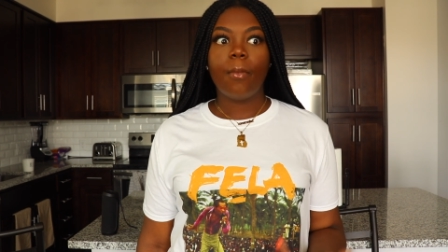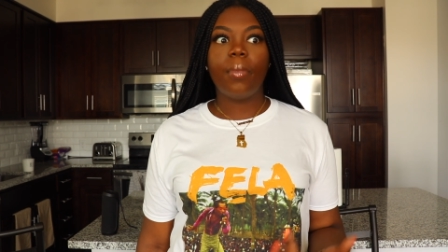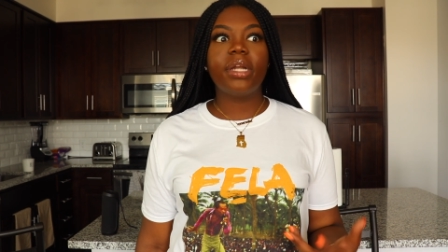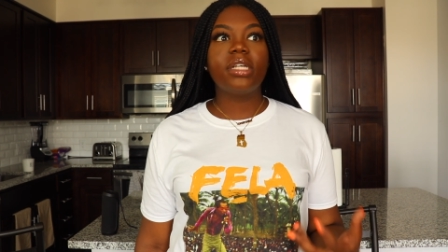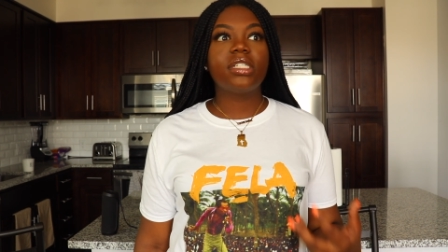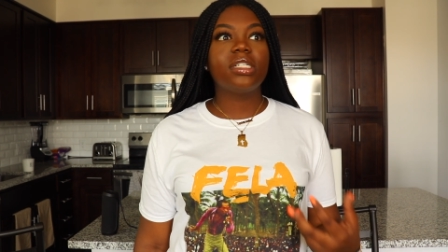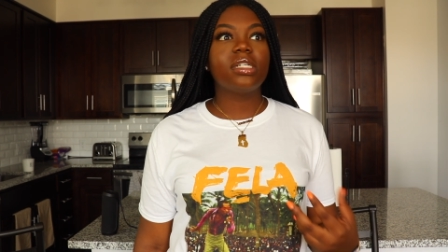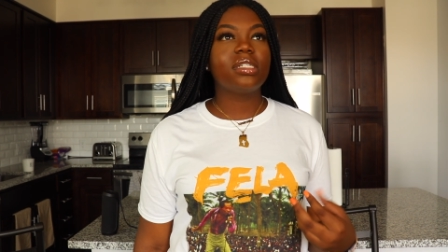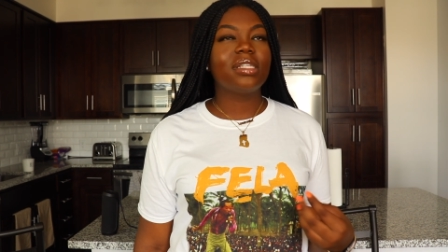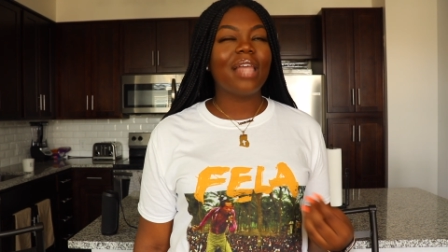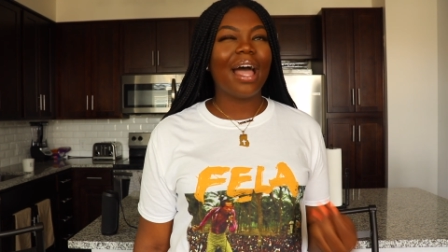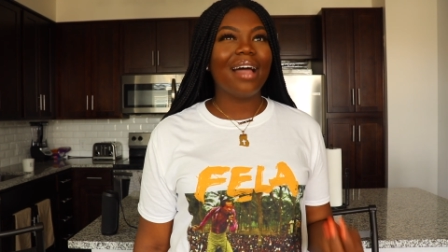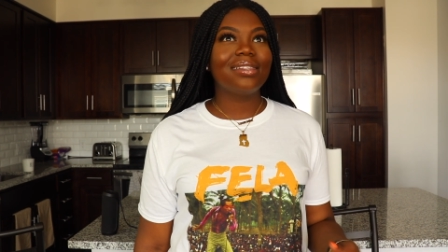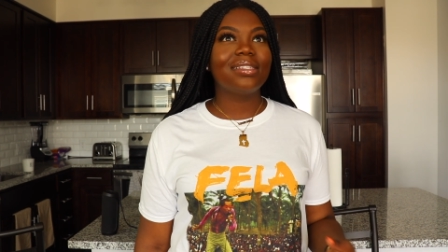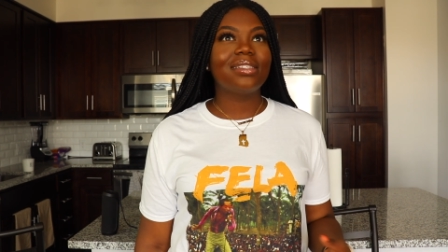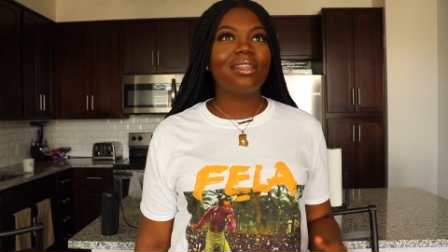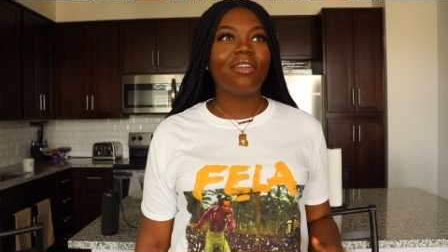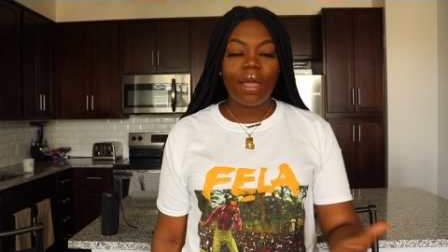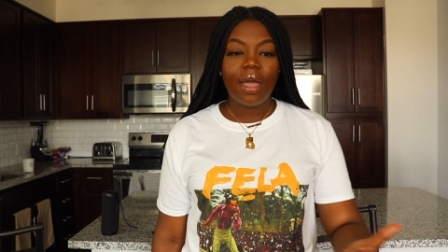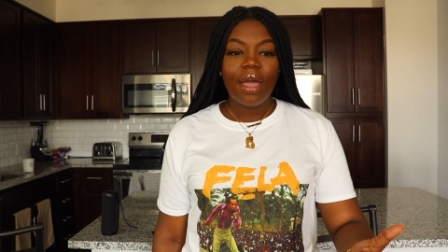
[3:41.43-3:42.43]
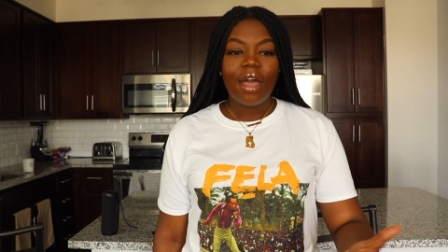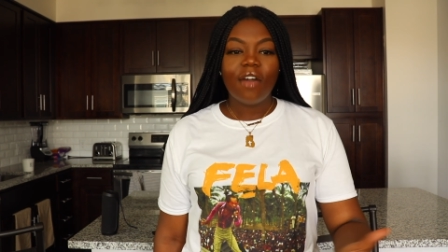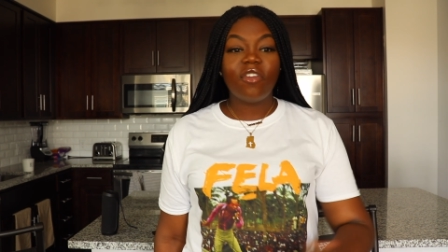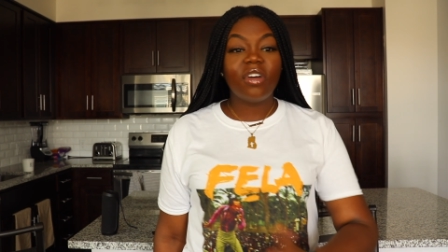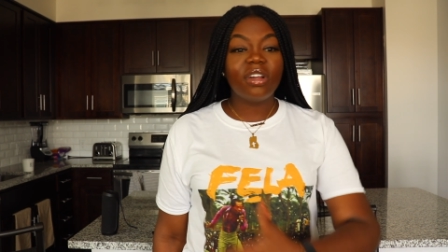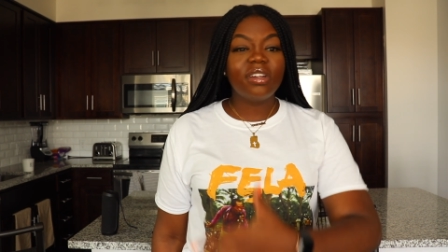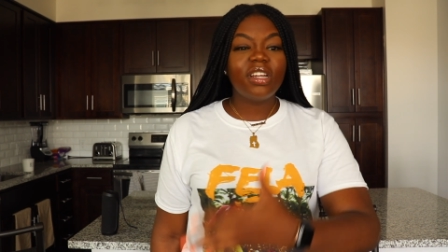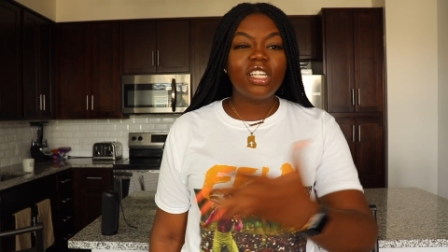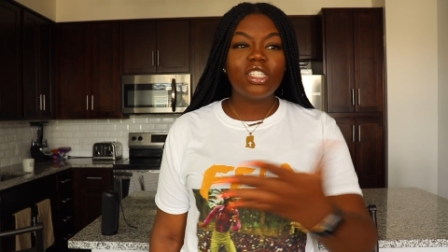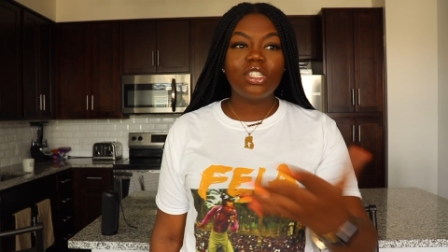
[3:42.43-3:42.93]
But it's just that's the
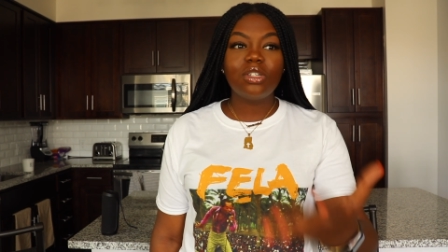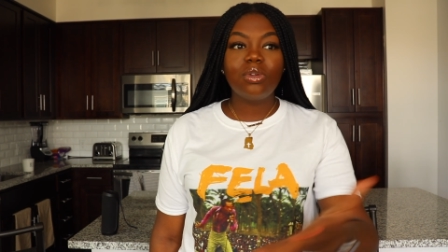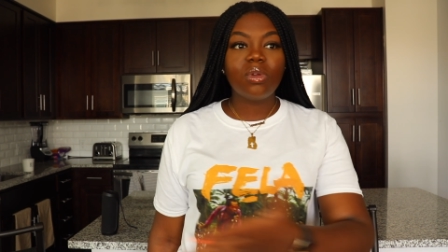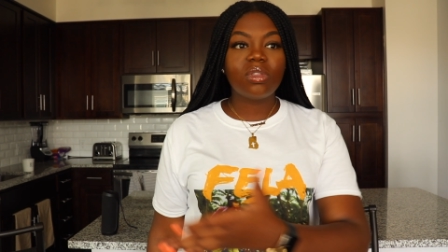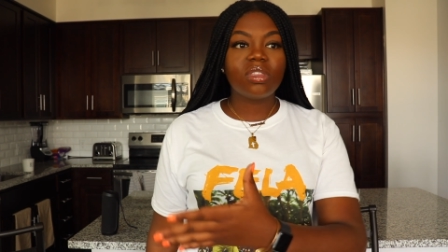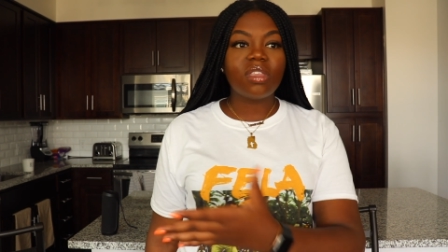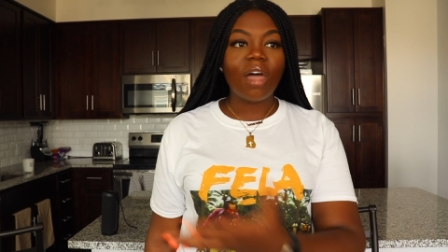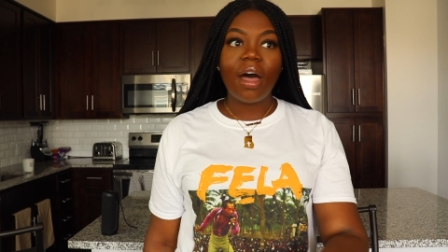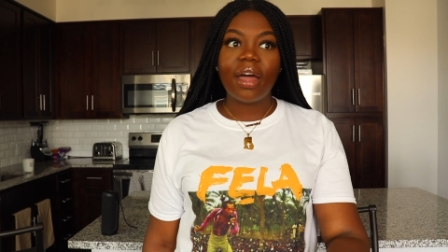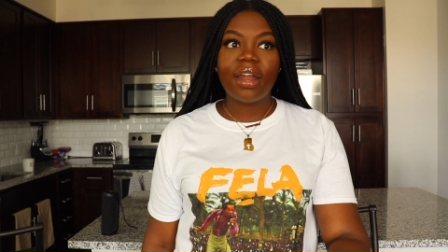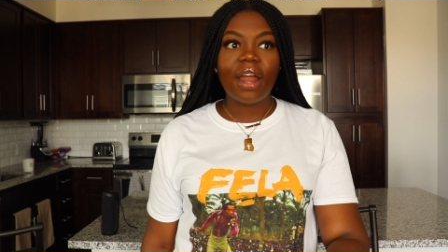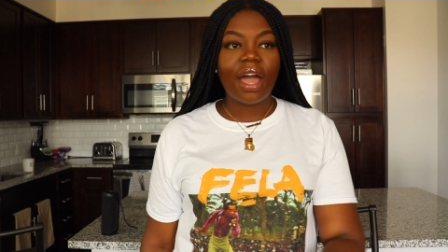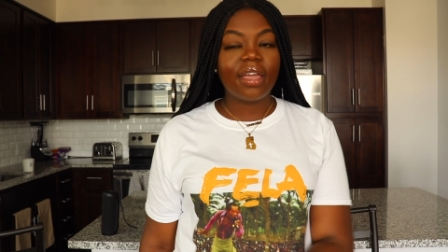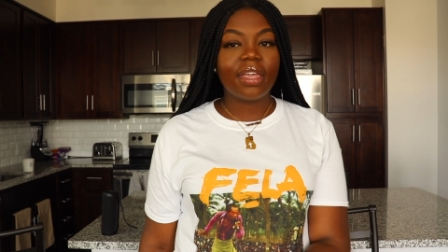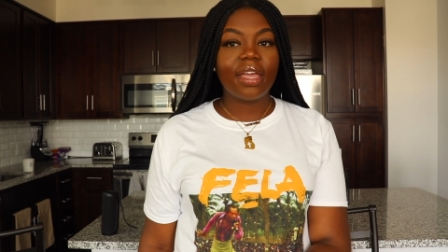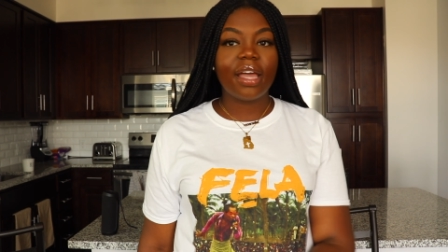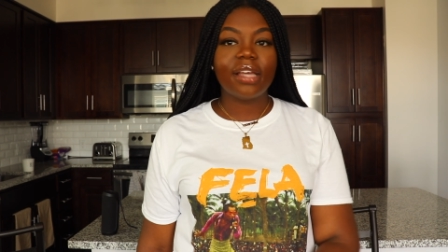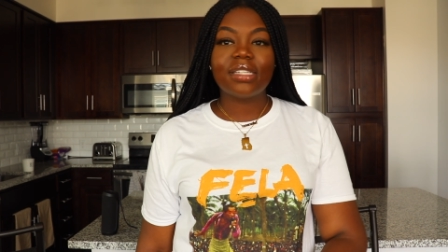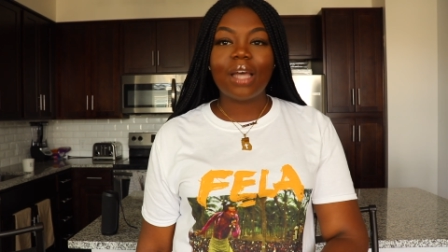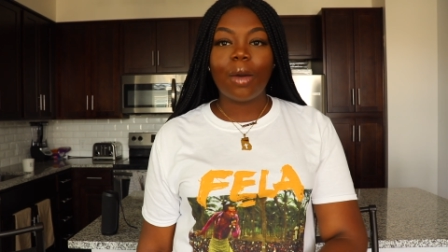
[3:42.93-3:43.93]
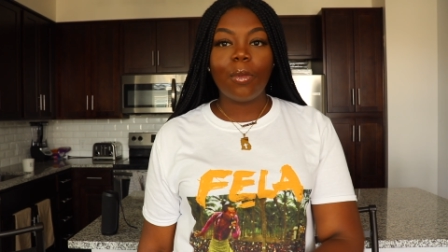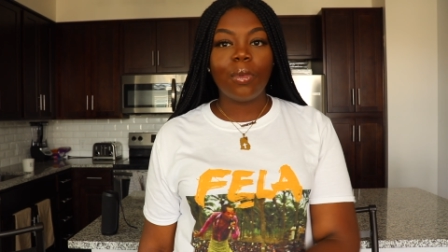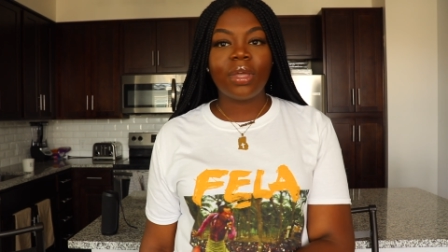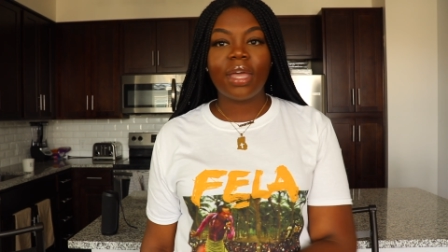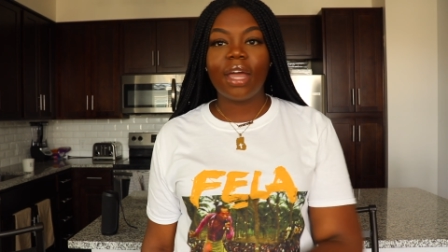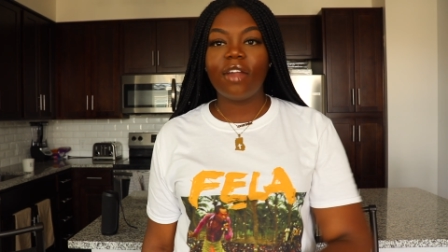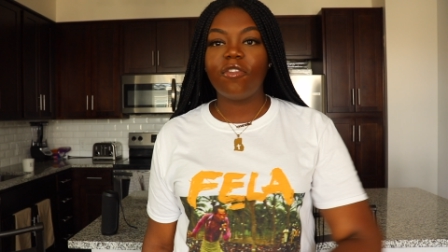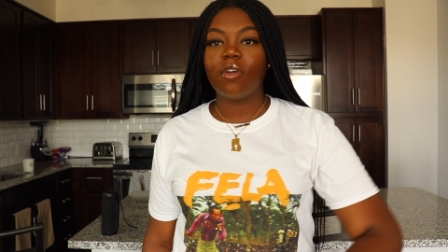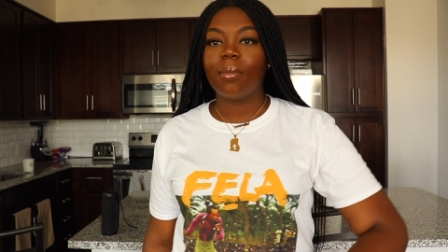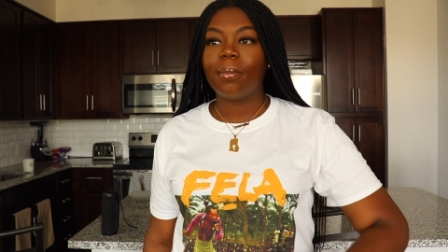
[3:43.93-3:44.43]
foundational thought I guess I would
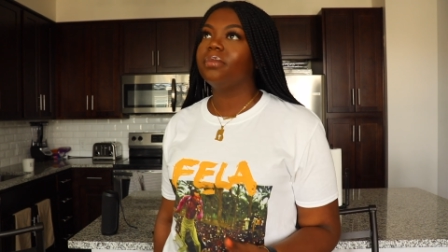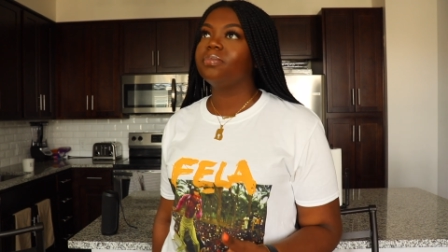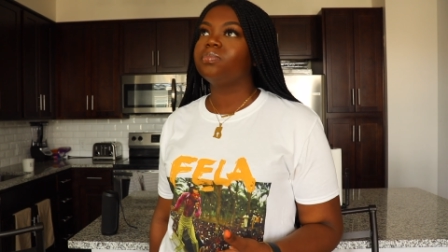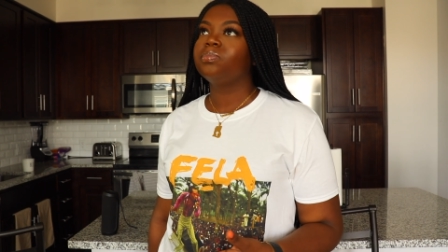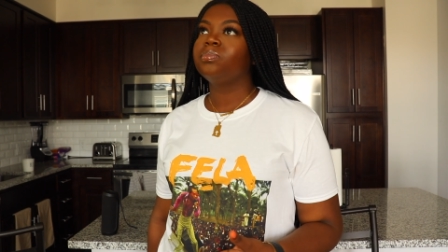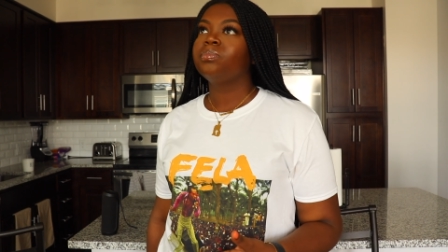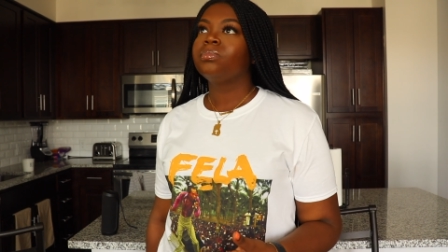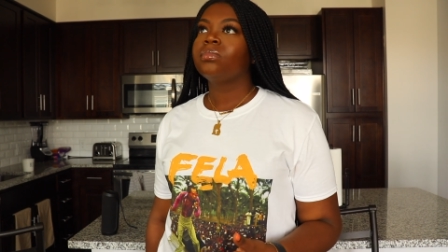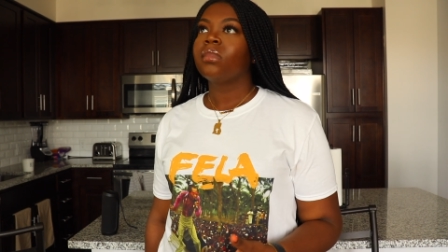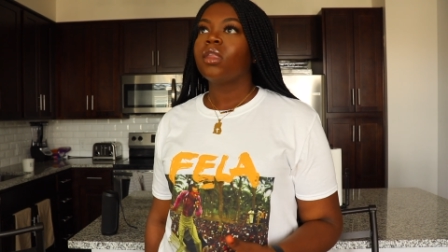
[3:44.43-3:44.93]
get from them.